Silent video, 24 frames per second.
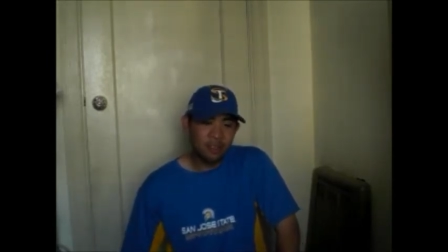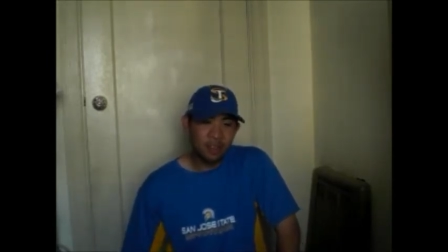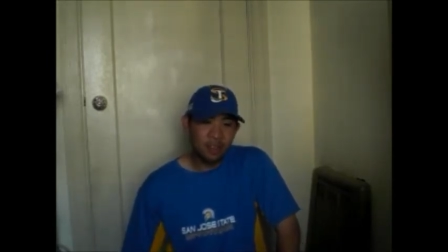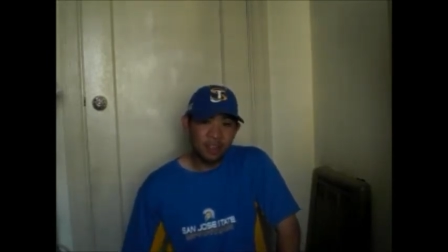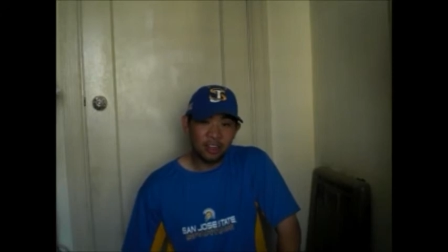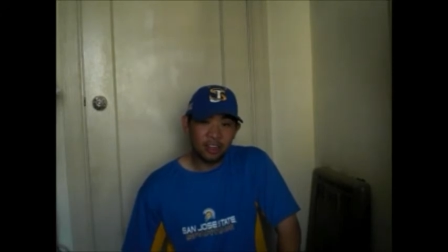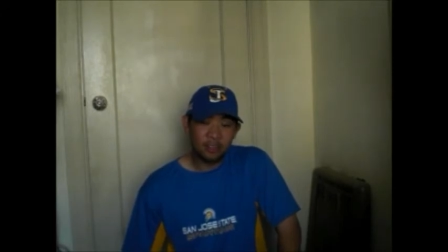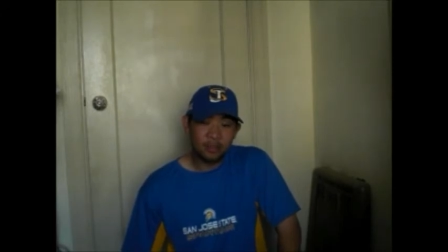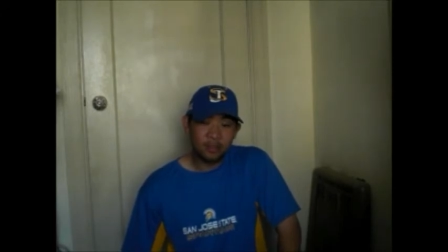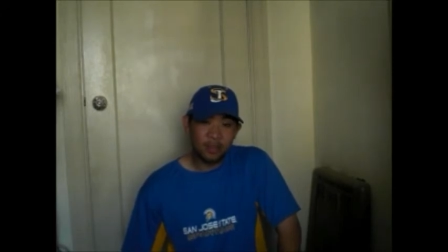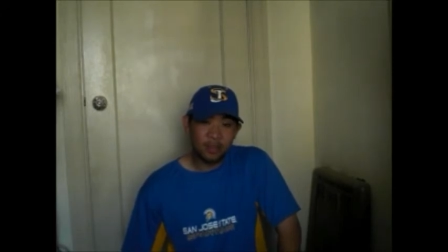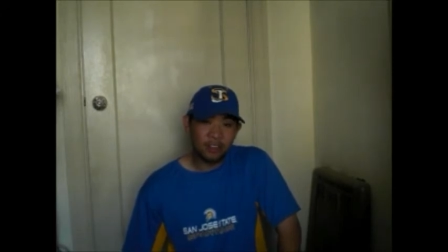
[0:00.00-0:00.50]
I
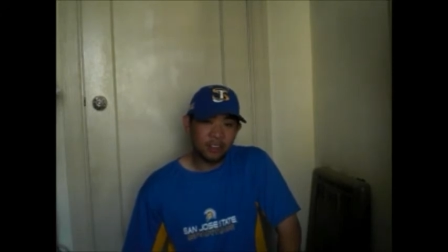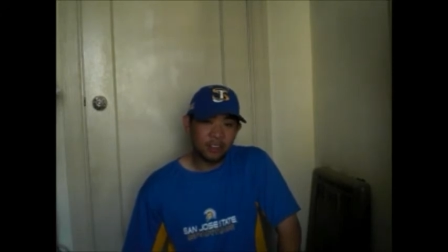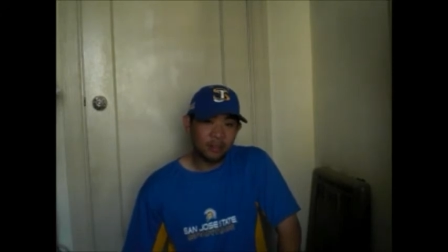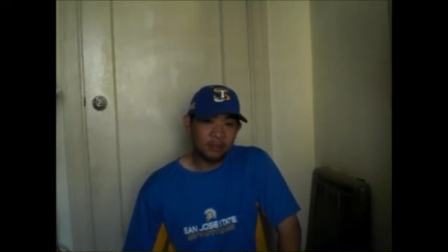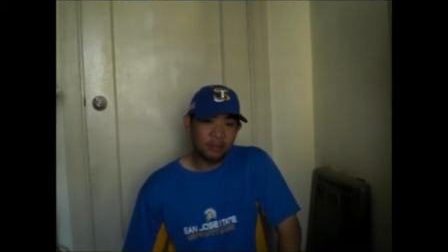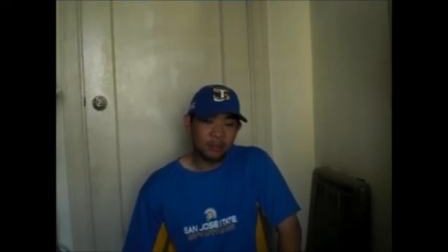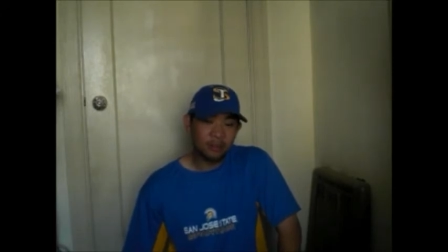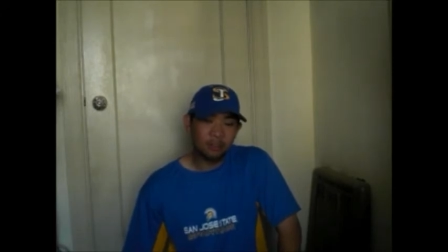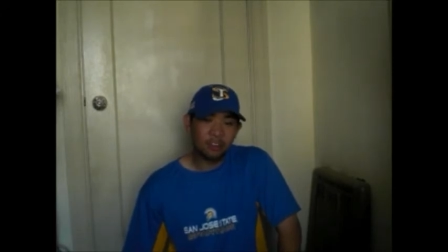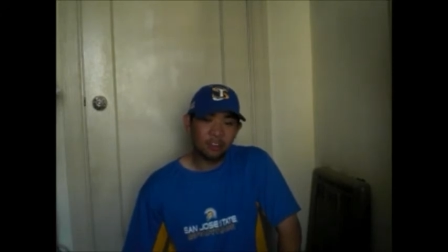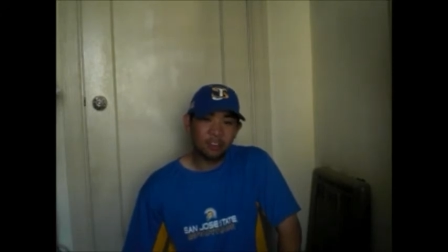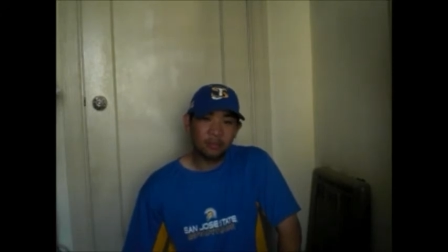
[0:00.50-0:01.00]
expect him
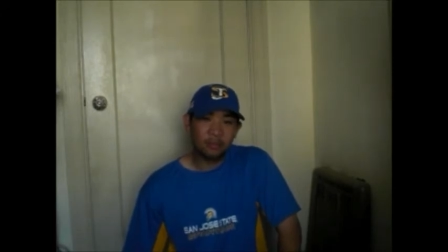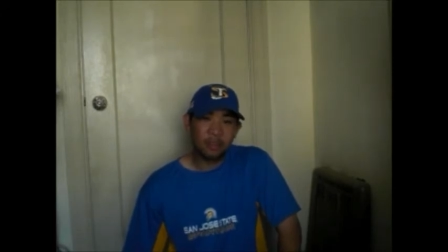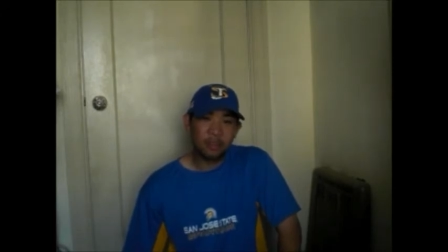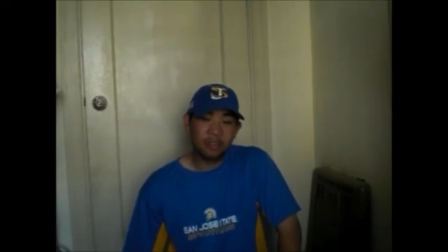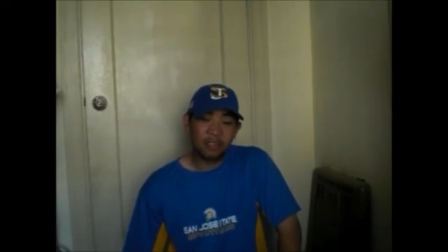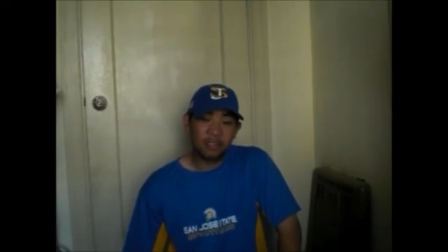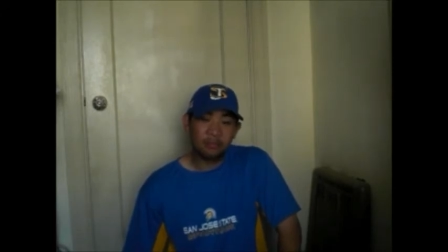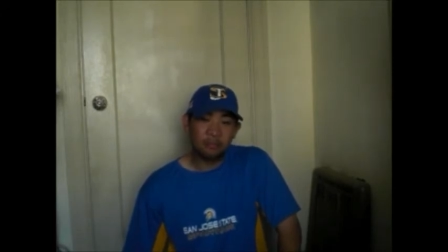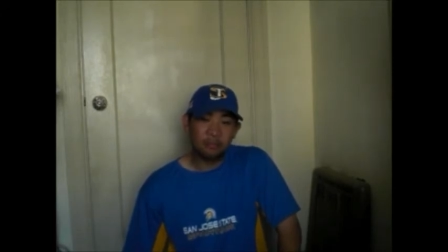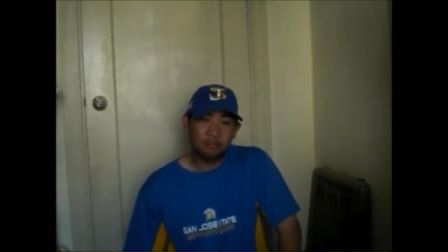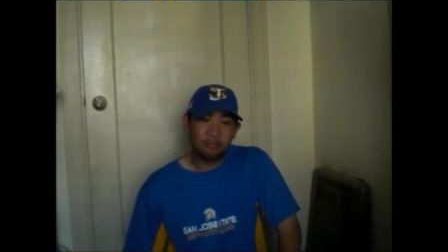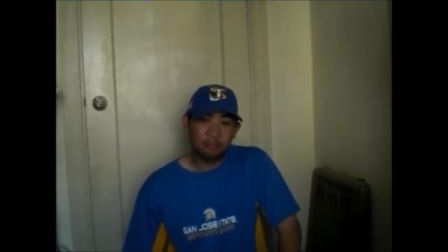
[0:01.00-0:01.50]
and Grigsby to
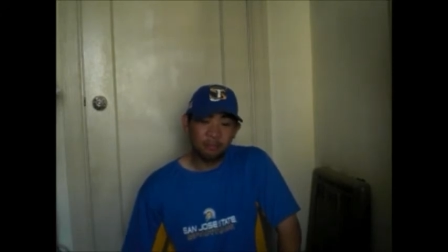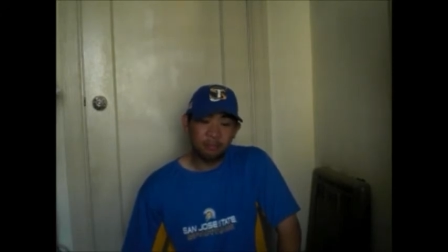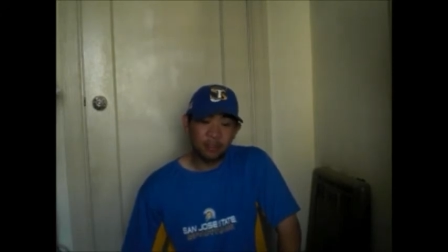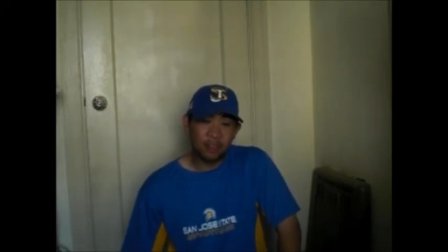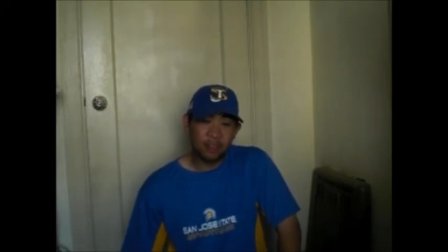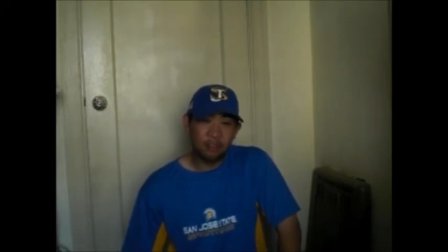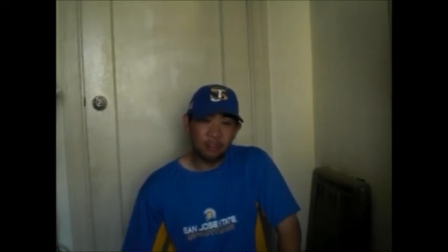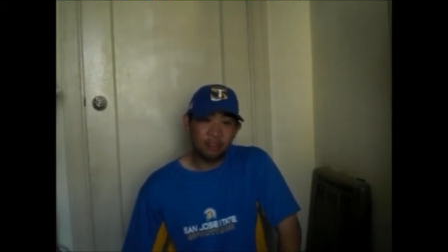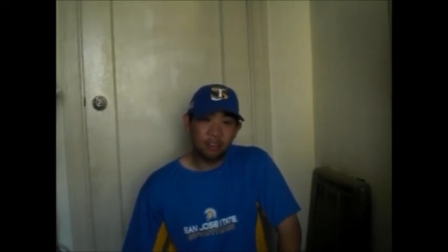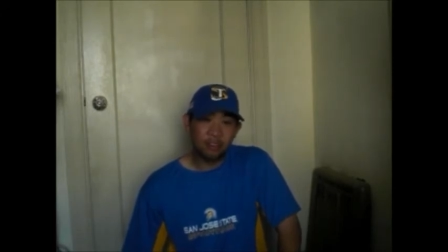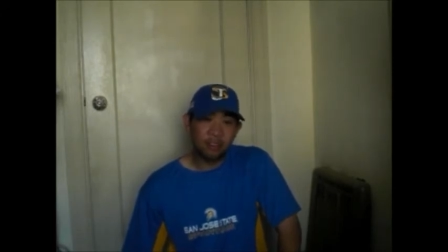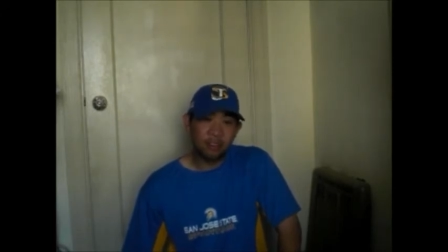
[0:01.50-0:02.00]
have
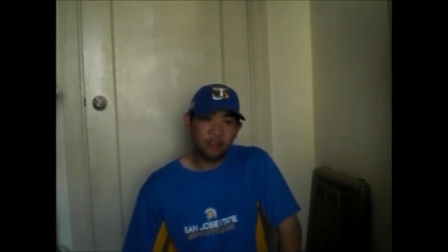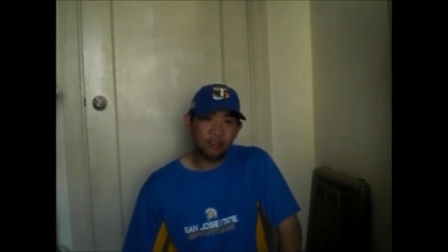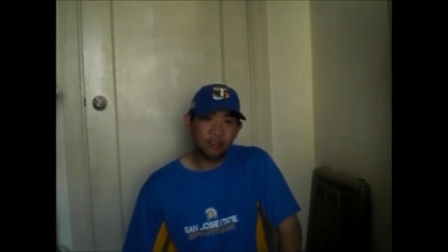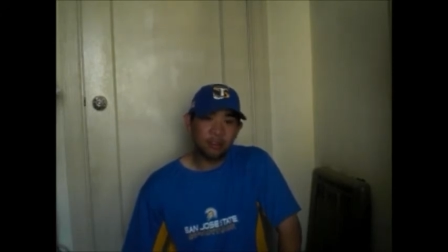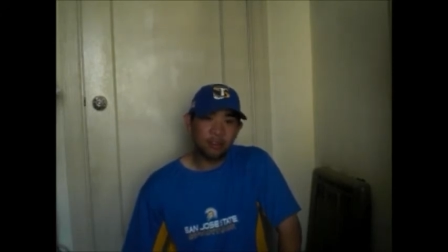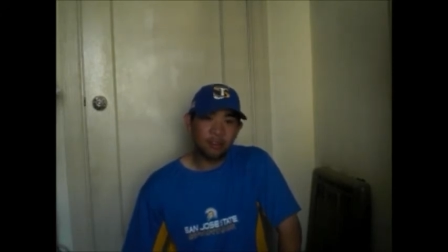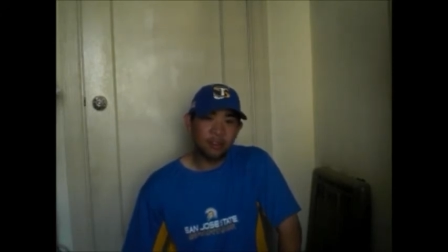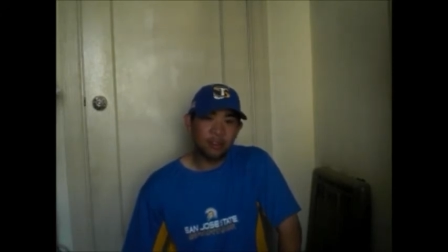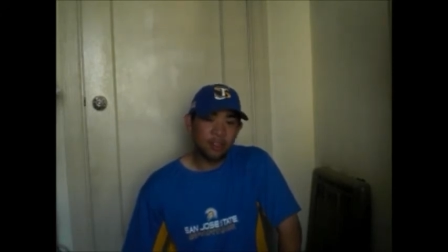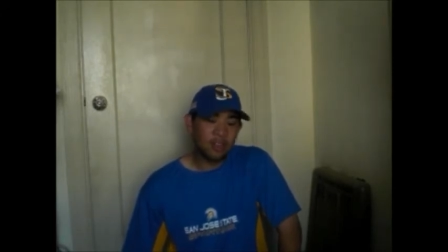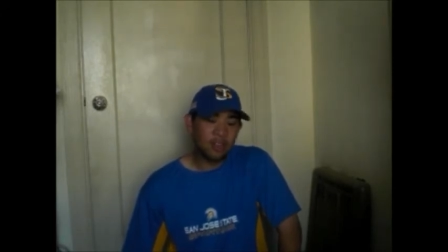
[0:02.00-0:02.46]
solid years.